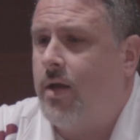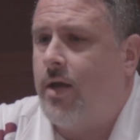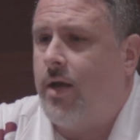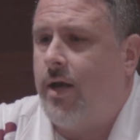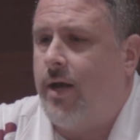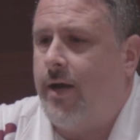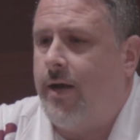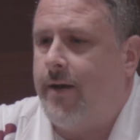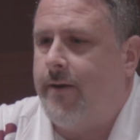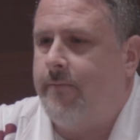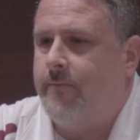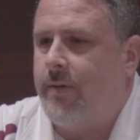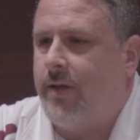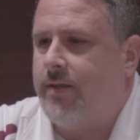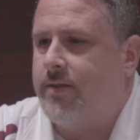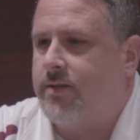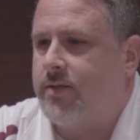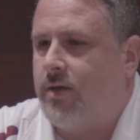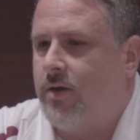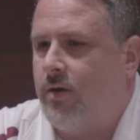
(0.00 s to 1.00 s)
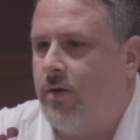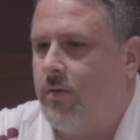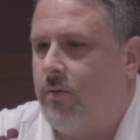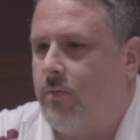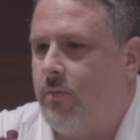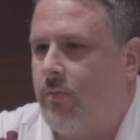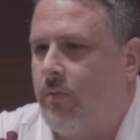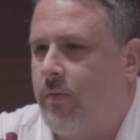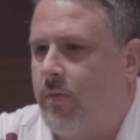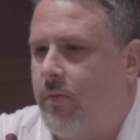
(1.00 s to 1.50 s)
And
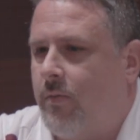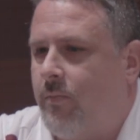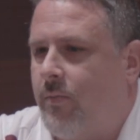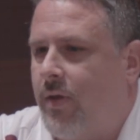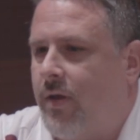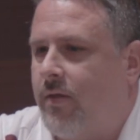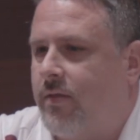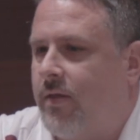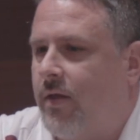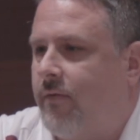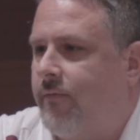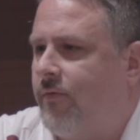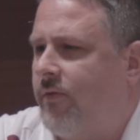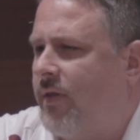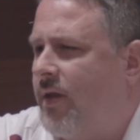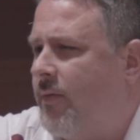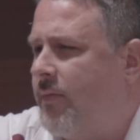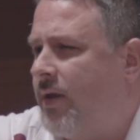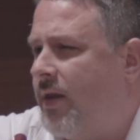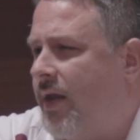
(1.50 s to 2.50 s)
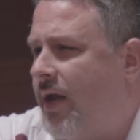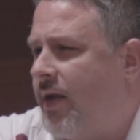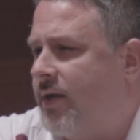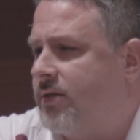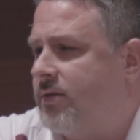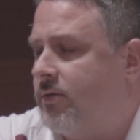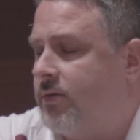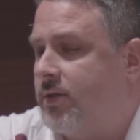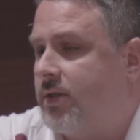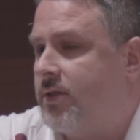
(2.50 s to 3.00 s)
so the big thing for them at
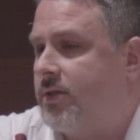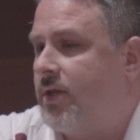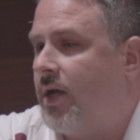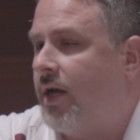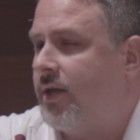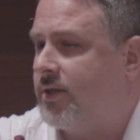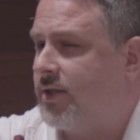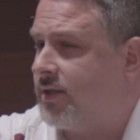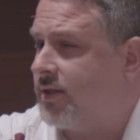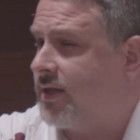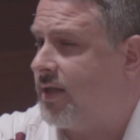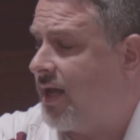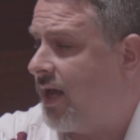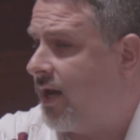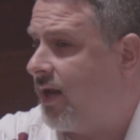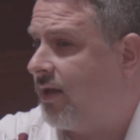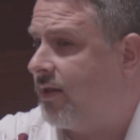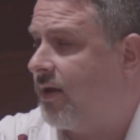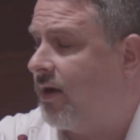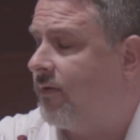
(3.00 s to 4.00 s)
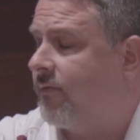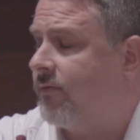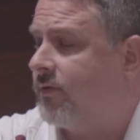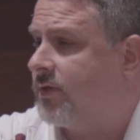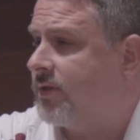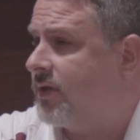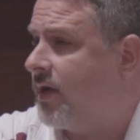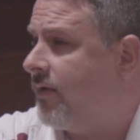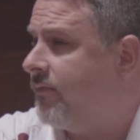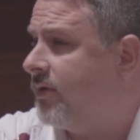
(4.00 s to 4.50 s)
nationals is not just getting there for
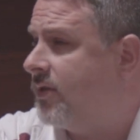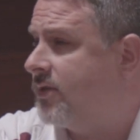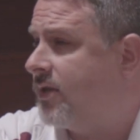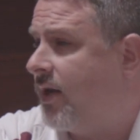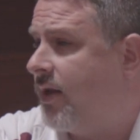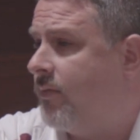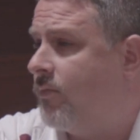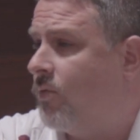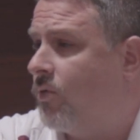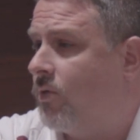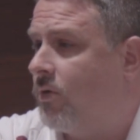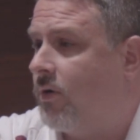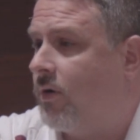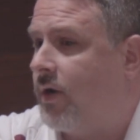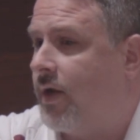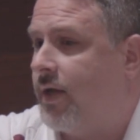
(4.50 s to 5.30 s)
sevens anymore.